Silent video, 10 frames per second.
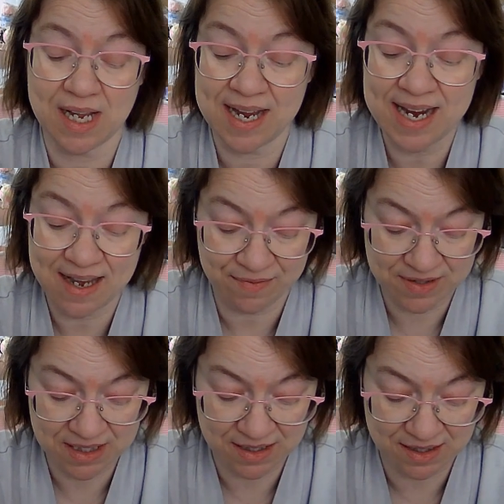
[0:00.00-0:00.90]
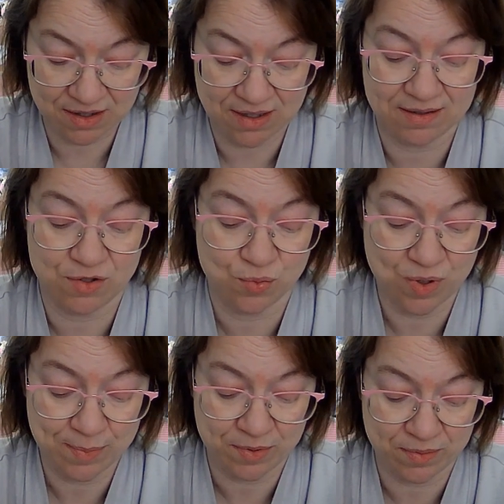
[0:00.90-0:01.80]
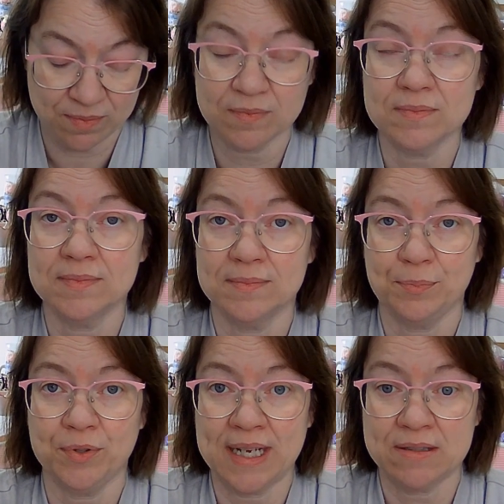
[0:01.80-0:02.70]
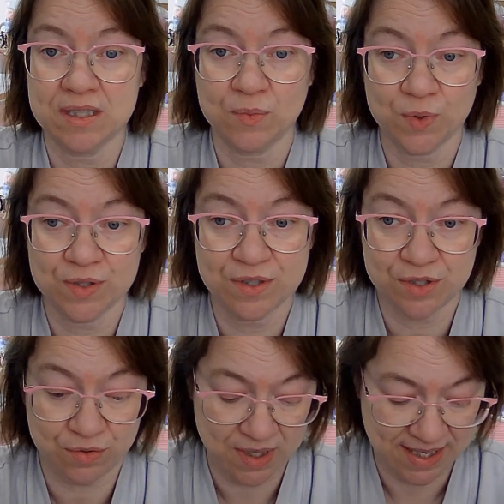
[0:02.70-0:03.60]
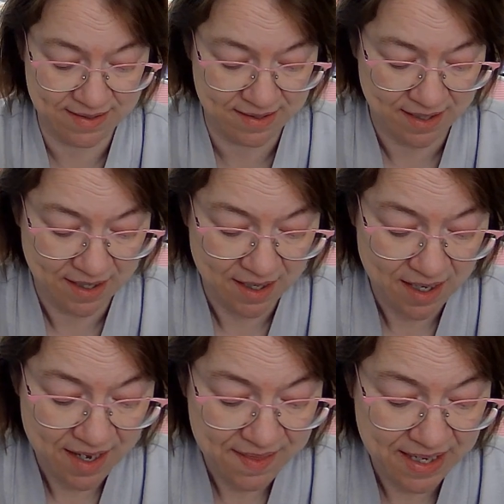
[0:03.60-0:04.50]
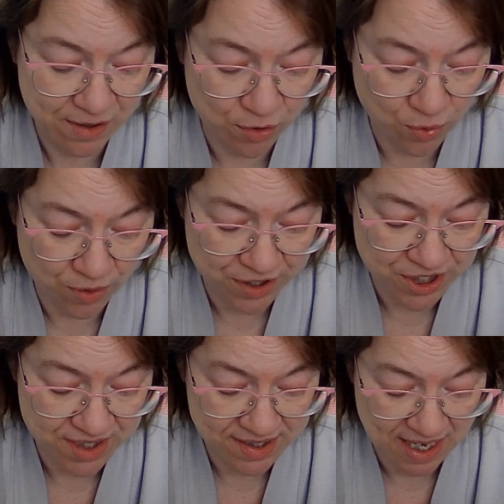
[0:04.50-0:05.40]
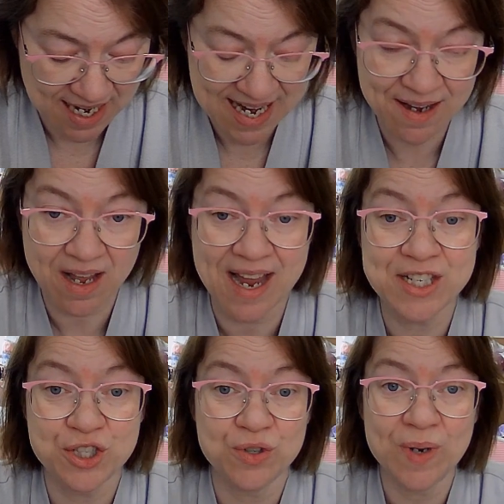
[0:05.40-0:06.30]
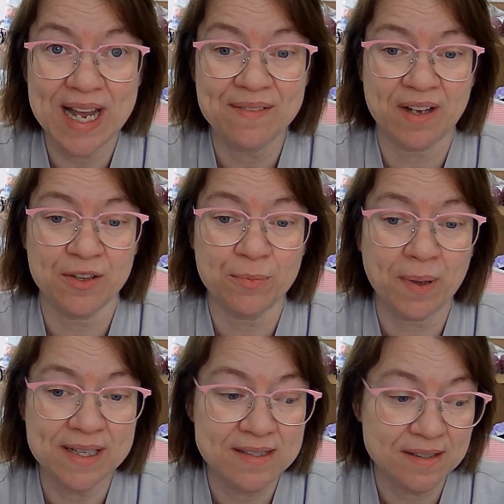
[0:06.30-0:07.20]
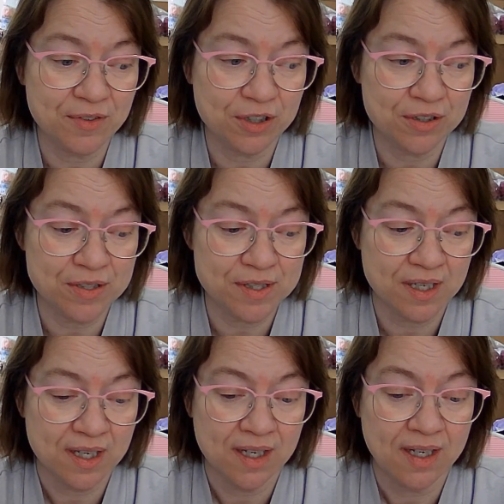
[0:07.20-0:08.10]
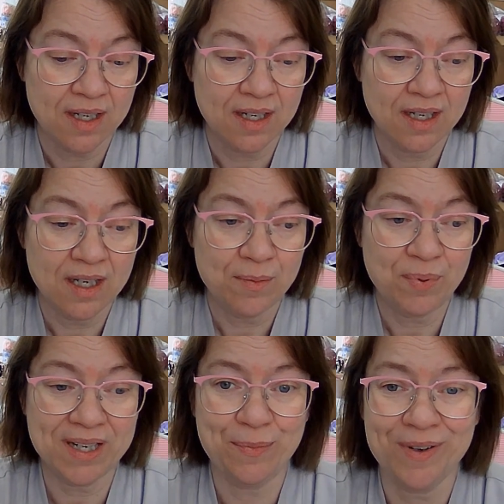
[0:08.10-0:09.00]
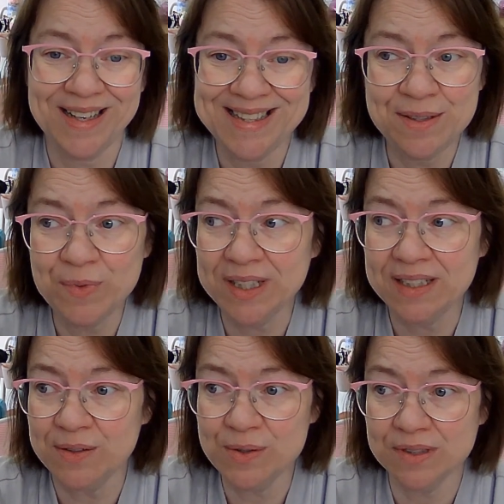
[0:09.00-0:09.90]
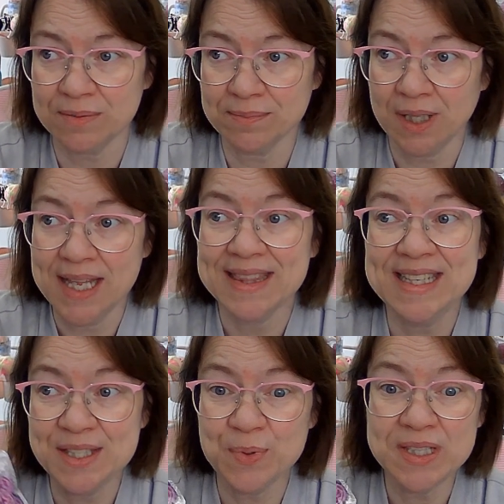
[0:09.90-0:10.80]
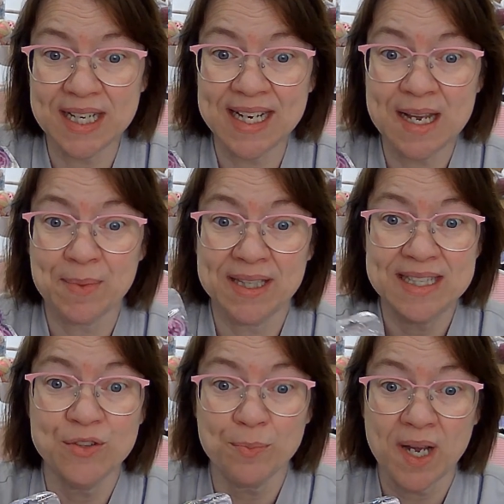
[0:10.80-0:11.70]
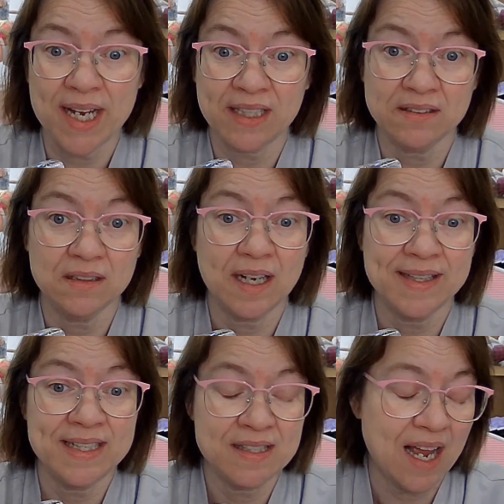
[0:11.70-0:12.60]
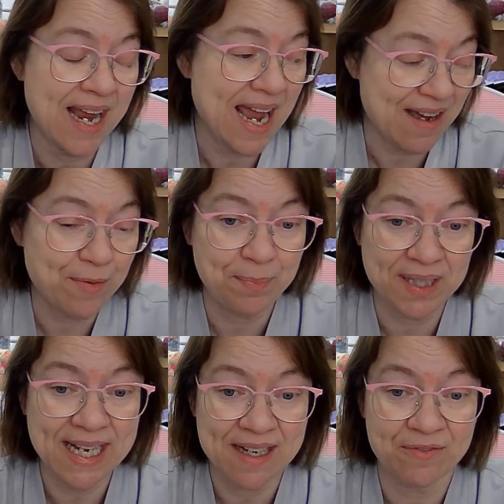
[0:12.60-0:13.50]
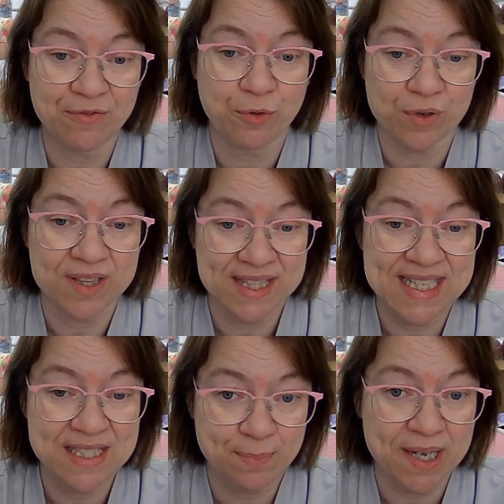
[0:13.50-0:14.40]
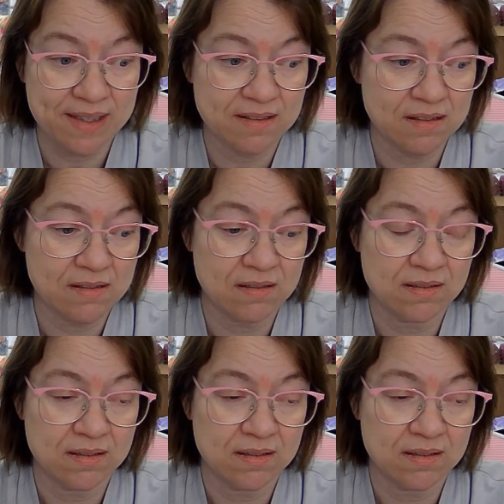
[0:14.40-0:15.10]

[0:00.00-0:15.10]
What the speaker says: I have trouble pronouncing words too, guys. They are gorgeous. I do have other buttons of hers. But I didn't want to use them. These ones I am, and these are mine. I have a plan for these buttons.